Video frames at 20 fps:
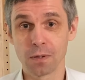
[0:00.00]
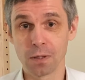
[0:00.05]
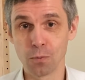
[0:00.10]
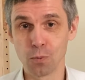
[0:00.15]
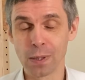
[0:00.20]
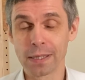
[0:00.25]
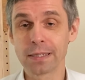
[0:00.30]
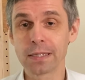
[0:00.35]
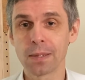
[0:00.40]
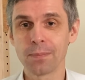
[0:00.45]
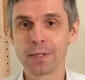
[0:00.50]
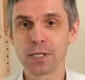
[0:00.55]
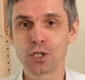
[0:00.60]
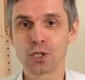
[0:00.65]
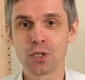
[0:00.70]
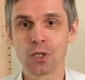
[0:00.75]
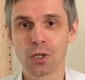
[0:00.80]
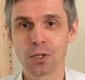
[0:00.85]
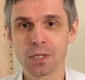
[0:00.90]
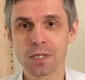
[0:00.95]
the
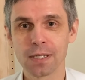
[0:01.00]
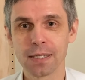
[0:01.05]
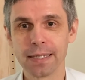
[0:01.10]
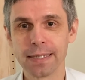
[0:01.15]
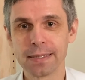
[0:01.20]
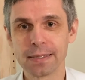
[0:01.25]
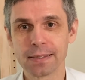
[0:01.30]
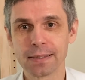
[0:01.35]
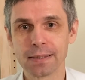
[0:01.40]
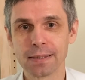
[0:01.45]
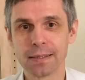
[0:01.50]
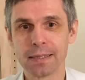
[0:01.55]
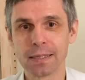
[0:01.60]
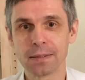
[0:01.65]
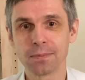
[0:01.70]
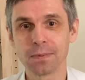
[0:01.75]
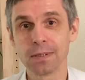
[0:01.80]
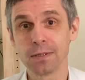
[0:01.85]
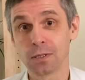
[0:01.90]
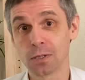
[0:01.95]
1-dimensional oscillator
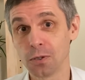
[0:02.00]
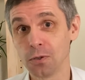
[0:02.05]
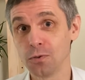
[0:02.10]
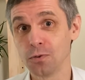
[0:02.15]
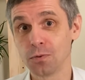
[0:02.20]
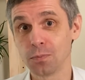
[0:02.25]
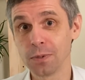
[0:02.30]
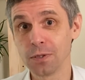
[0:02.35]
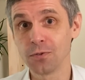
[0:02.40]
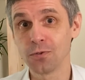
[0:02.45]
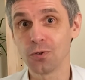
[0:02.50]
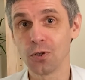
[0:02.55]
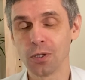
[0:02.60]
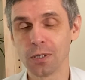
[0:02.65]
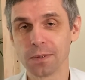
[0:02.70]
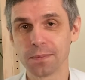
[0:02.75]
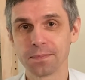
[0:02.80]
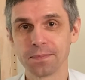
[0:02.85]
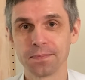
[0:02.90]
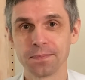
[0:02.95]
that we solved before.